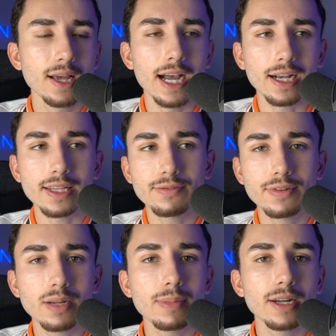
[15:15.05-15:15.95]
I got the
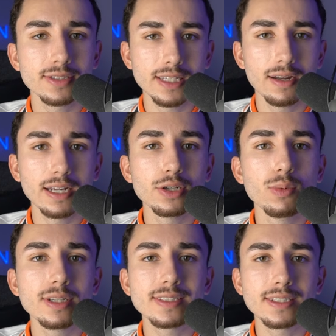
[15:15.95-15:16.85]
fundamentals down. I knew
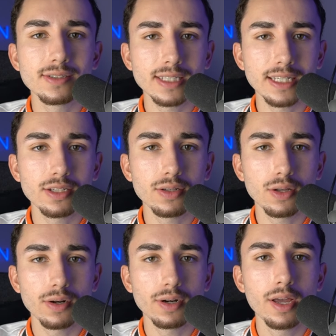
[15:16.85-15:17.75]
what skills I needed to
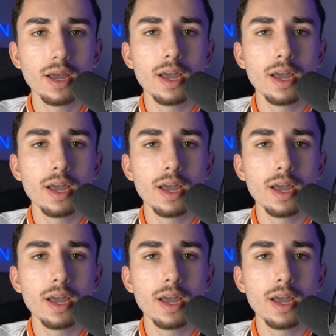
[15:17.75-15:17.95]
learn,